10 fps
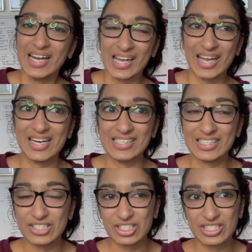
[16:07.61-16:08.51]
and
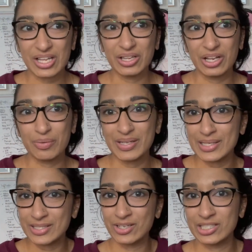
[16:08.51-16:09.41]
it's just a little bit
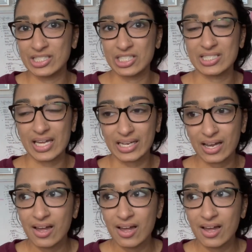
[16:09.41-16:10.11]
easier to just like